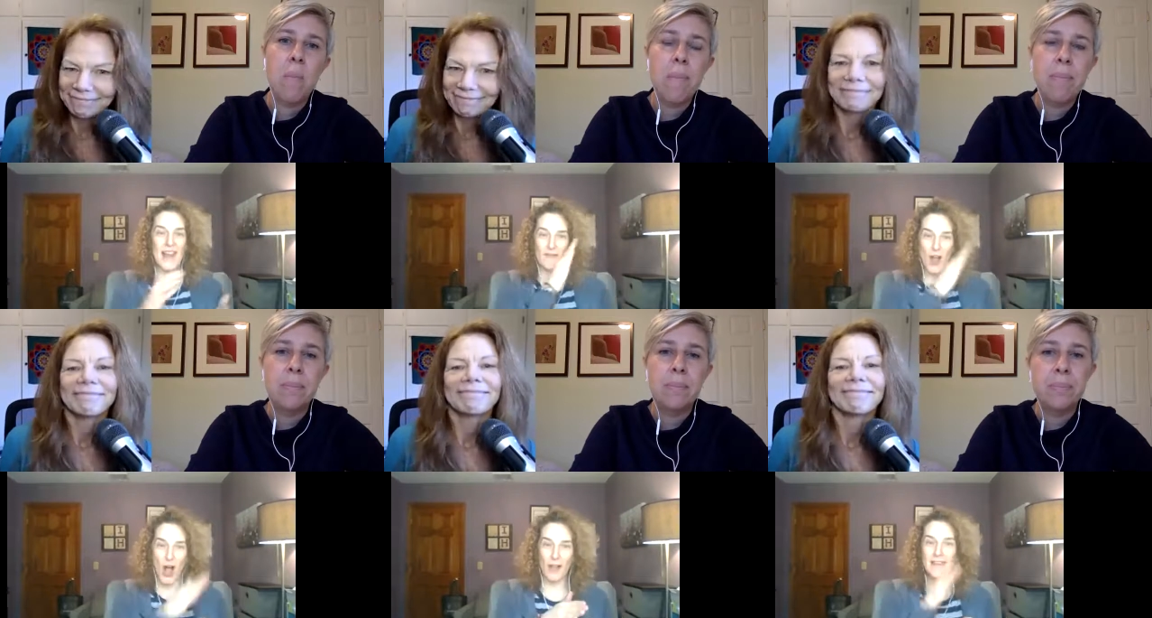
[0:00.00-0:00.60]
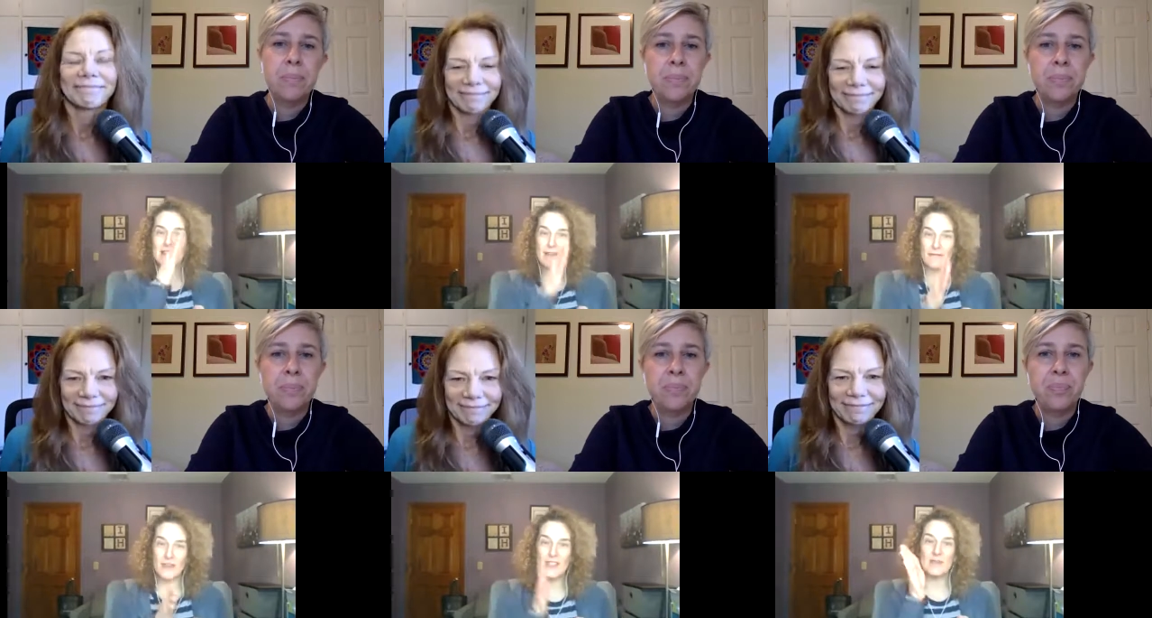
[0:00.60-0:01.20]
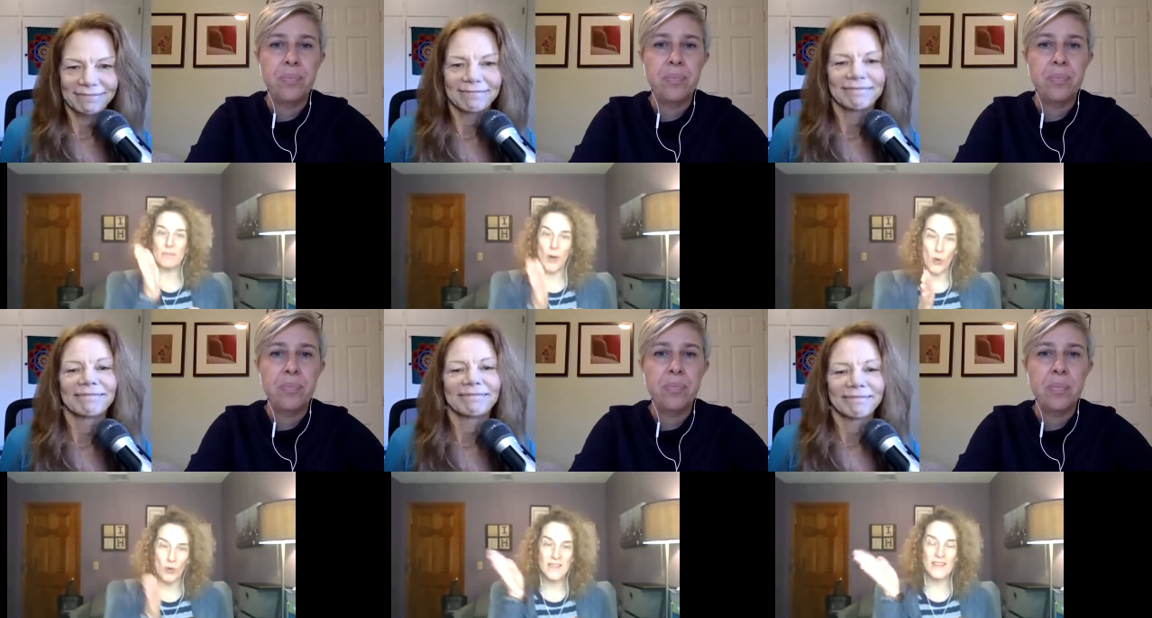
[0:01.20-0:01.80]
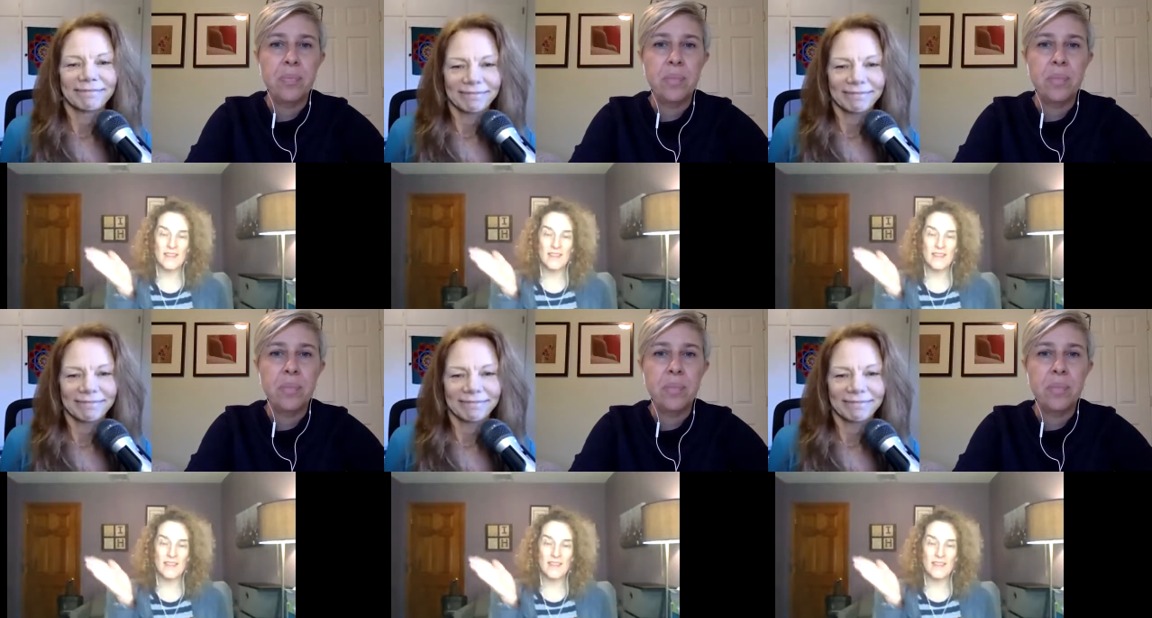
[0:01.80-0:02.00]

Speaker 1: have all these different spokes